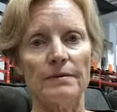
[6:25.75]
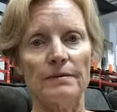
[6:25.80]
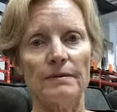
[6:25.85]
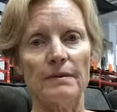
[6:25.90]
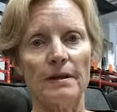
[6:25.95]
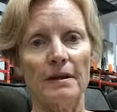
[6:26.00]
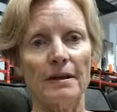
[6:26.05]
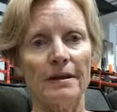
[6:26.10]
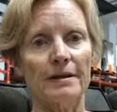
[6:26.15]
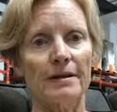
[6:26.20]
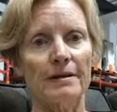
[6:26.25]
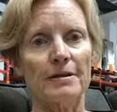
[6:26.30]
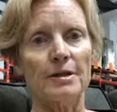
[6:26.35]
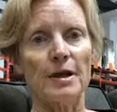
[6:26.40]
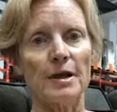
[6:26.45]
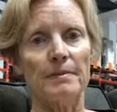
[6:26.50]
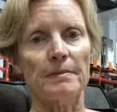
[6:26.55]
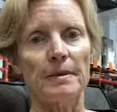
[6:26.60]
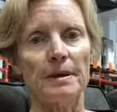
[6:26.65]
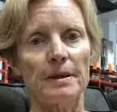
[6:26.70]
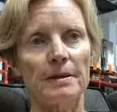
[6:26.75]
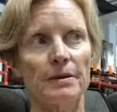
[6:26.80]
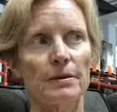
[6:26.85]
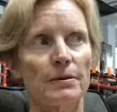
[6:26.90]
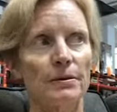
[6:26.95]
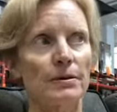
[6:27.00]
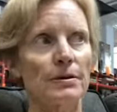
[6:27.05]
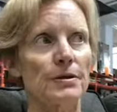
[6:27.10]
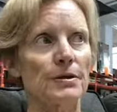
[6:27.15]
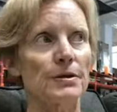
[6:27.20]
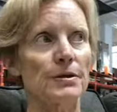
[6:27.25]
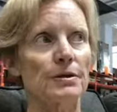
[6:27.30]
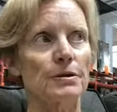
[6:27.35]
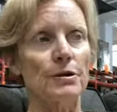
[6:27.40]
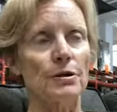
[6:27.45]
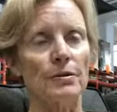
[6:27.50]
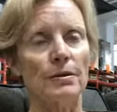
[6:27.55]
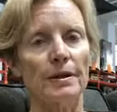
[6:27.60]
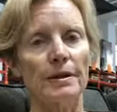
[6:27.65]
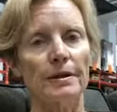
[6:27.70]
like it's happy or it's
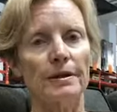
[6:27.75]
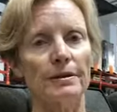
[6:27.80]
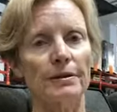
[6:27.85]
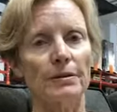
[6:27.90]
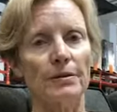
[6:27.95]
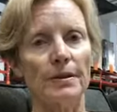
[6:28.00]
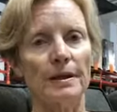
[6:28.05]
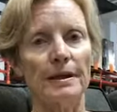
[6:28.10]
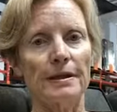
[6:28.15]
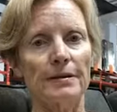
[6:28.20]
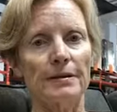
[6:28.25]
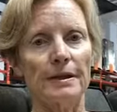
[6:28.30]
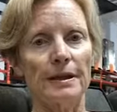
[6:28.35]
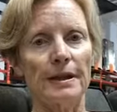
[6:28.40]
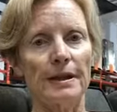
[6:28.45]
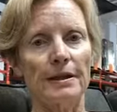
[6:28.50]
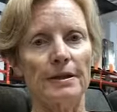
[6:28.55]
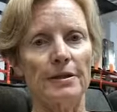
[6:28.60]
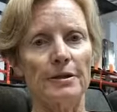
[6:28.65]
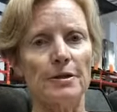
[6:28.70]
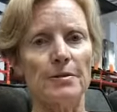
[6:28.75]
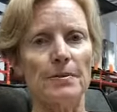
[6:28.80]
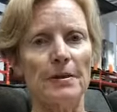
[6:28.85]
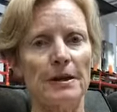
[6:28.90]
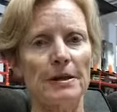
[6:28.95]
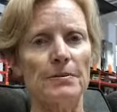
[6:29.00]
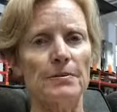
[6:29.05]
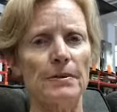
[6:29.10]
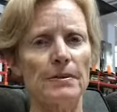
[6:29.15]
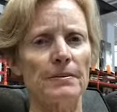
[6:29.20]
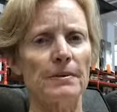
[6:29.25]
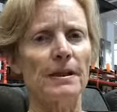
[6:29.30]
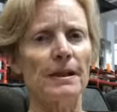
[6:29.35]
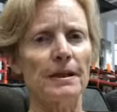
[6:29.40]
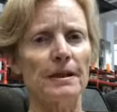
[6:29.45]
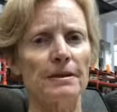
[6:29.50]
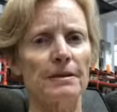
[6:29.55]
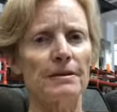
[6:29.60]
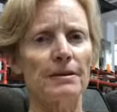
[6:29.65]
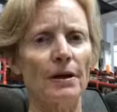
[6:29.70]
enjoying it or anything else, because we
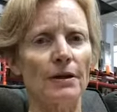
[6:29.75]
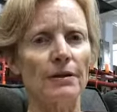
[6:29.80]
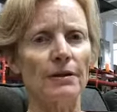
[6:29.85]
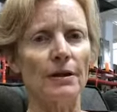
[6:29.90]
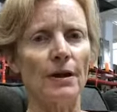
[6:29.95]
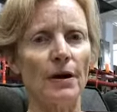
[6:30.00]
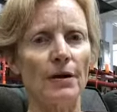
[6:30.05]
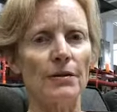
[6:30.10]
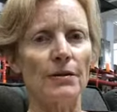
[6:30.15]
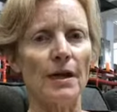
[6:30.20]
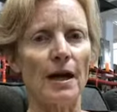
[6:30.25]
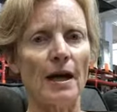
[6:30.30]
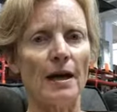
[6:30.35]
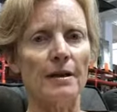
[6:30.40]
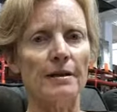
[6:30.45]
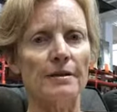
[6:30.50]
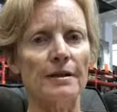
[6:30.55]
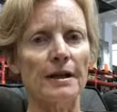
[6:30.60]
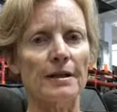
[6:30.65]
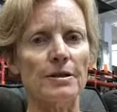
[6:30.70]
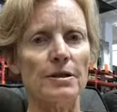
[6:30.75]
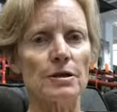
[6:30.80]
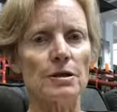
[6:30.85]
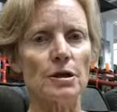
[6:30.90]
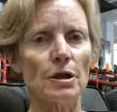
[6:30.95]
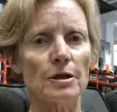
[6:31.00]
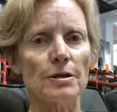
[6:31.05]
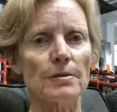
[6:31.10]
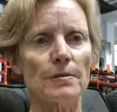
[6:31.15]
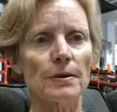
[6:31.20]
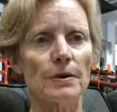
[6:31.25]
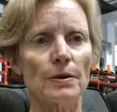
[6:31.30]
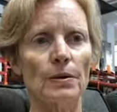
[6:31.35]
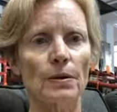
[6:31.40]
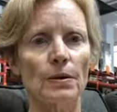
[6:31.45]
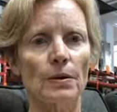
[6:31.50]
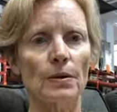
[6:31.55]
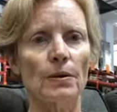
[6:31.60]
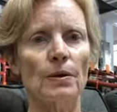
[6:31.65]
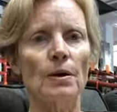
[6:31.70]
really don't know that. And that's a judgment
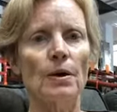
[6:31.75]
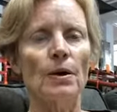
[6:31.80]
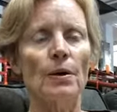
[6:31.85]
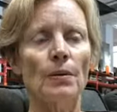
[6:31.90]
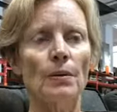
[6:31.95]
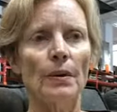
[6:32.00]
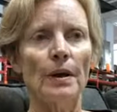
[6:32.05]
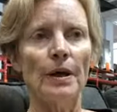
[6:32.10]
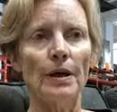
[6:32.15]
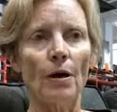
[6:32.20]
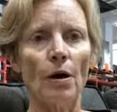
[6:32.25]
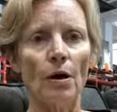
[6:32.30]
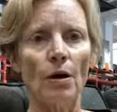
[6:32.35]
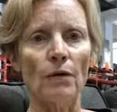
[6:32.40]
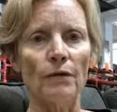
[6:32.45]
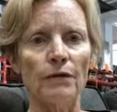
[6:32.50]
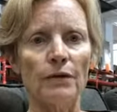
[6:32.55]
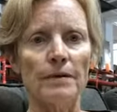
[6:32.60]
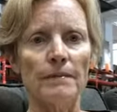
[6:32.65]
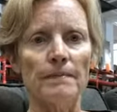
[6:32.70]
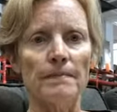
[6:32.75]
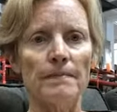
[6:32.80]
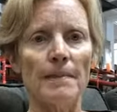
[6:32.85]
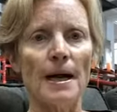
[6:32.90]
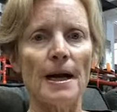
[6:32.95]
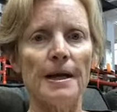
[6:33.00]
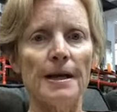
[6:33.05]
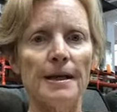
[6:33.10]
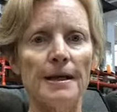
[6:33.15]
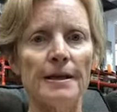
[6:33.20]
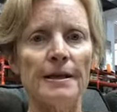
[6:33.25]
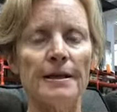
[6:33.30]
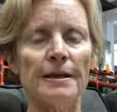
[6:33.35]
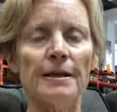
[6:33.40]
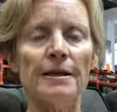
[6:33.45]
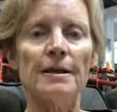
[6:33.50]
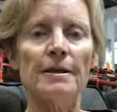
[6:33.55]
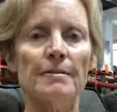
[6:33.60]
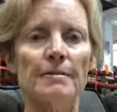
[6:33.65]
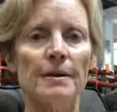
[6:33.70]
call we often make
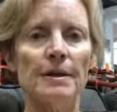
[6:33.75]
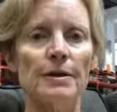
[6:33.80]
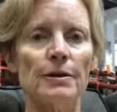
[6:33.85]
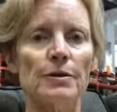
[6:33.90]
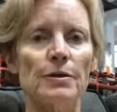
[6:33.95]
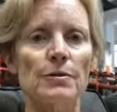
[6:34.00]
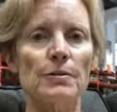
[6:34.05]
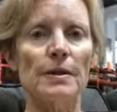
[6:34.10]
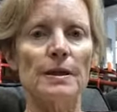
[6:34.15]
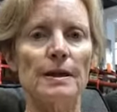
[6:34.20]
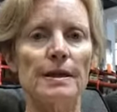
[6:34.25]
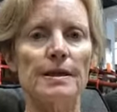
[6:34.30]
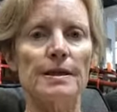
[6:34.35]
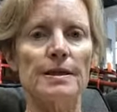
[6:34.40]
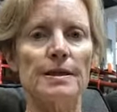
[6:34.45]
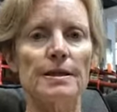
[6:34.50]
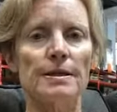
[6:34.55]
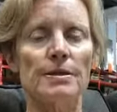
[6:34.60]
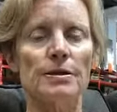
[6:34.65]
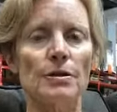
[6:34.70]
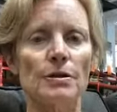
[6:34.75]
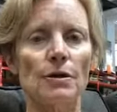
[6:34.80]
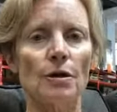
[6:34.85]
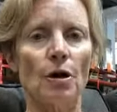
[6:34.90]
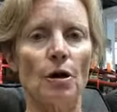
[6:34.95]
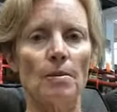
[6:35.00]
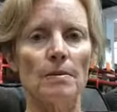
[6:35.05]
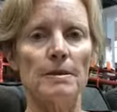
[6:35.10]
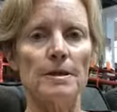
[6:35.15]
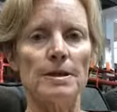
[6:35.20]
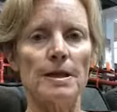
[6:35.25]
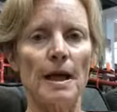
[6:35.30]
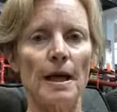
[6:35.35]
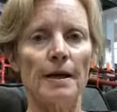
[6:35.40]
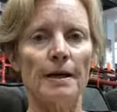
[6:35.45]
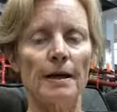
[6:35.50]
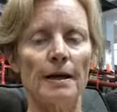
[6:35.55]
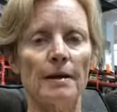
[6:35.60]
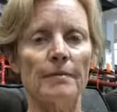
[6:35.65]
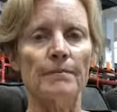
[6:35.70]
because we're listening to the
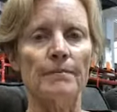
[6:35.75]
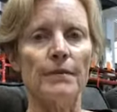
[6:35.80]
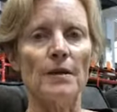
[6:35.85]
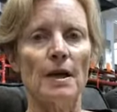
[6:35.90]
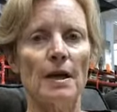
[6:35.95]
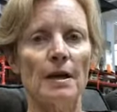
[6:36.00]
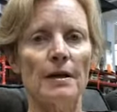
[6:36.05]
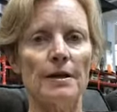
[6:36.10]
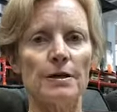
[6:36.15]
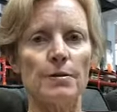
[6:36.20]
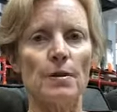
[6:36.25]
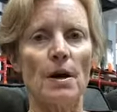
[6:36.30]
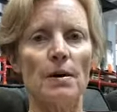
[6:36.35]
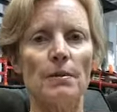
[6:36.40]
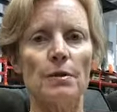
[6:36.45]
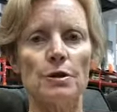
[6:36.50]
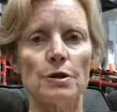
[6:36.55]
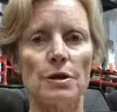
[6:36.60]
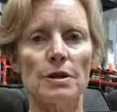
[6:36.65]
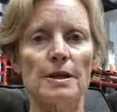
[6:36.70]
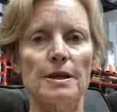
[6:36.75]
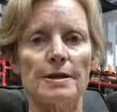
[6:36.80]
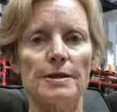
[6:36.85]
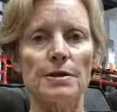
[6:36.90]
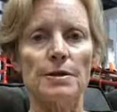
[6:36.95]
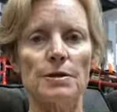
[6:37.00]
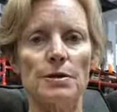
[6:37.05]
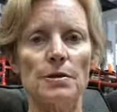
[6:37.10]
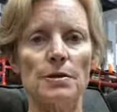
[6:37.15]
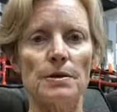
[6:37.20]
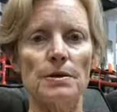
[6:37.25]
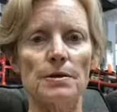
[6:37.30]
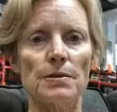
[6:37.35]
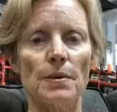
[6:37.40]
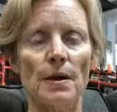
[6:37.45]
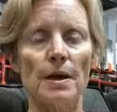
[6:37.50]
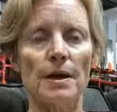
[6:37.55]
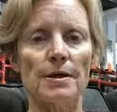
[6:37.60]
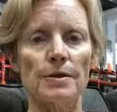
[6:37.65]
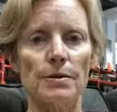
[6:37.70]
commentator. And that's why I want you to listen to it
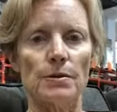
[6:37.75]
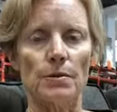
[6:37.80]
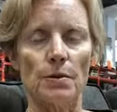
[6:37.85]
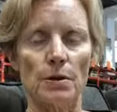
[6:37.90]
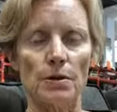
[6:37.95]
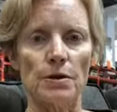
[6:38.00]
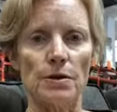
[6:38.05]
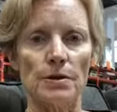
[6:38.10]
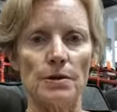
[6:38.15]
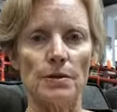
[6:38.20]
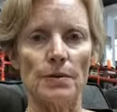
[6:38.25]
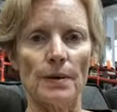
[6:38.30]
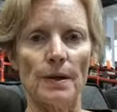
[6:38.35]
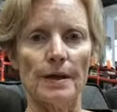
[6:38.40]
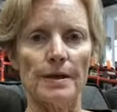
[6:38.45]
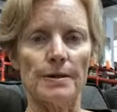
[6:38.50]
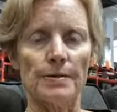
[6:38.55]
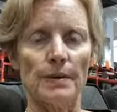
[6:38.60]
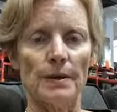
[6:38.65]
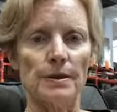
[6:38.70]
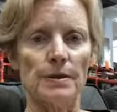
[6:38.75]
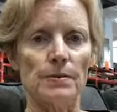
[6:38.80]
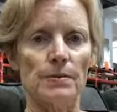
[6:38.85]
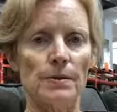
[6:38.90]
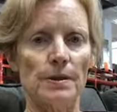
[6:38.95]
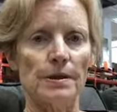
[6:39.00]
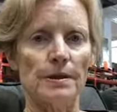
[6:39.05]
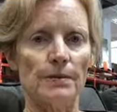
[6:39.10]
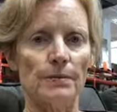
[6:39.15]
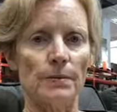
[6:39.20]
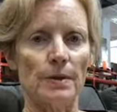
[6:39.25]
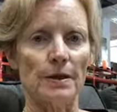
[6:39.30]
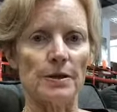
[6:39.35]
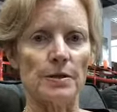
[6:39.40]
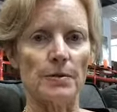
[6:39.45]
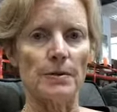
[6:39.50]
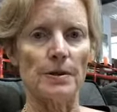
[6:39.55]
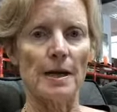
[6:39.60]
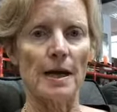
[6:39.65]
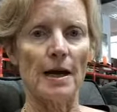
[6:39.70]
twice or watch it twice, once with and once
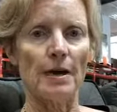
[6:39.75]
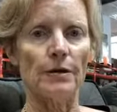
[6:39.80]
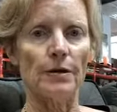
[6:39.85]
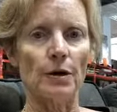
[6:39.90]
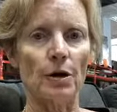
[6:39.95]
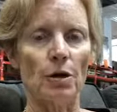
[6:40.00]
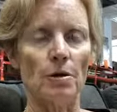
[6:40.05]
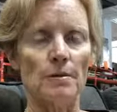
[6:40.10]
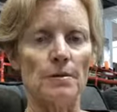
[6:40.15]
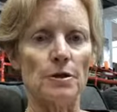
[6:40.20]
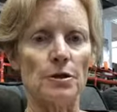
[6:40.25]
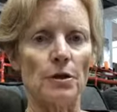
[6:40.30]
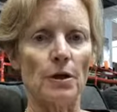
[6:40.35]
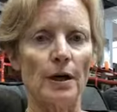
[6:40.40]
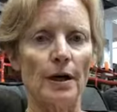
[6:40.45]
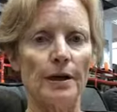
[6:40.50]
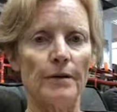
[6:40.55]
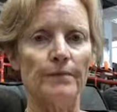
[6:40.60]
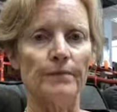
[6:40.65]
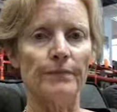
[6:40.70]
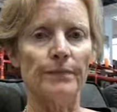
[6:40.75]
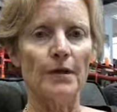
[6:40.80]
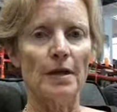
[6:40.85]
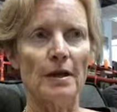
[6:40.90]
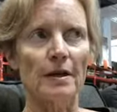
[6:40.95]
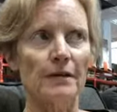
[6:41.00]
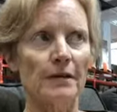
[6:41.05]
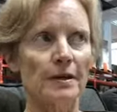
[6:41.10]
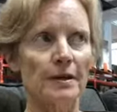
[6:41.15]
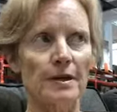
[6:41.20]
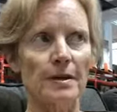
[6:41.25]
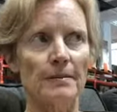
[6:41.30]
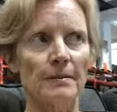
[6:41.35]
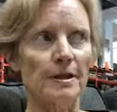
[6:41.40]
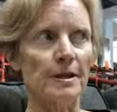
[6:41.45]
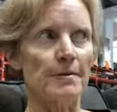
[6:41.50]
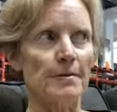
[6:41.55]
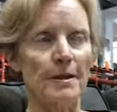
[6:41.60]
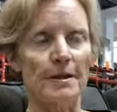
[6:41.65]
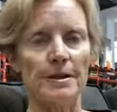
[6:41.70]
without the commentary. I think
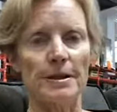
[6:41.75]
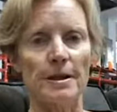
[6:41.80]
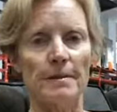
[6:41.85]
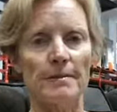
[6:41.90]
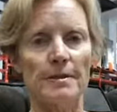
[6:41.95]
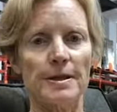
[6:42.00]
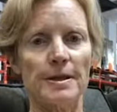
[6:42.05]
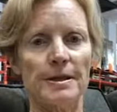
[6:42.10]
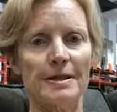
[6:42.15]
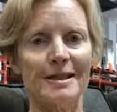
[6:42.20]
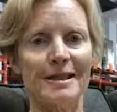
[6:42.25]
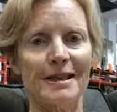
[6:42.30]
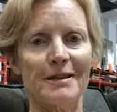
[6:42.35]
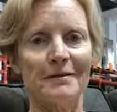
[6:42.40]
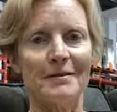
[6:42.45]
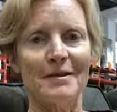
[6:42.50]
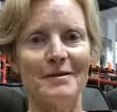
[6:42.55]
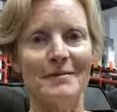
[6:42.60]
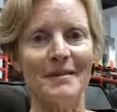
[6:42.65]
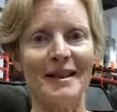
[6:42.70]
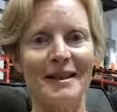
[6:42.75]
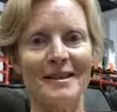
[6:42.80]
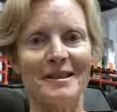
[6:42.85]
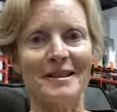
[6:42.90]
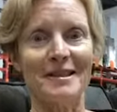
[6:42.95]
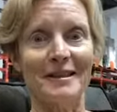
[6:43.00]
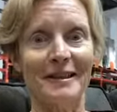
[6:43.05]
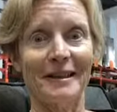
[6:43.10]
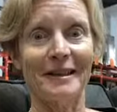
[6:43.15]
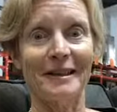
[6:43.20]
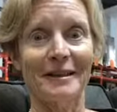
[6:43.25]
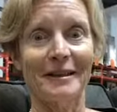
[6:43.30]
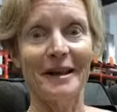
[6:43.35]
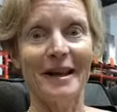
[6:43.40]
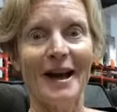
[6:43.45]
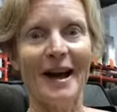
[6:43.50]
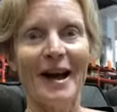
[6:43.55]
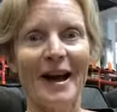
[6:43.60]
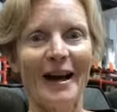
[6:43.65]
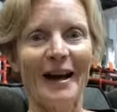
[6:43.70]
somebody's about to come and sit down with me,
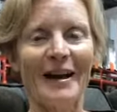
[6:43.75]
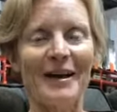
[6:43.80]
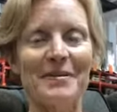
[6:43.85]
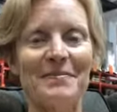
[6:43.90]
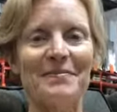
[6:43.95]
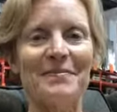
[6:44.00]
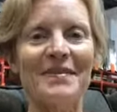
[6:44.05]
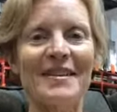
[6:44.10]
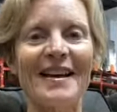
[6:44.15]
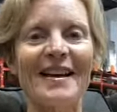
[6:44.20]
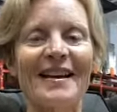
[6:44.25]
actually.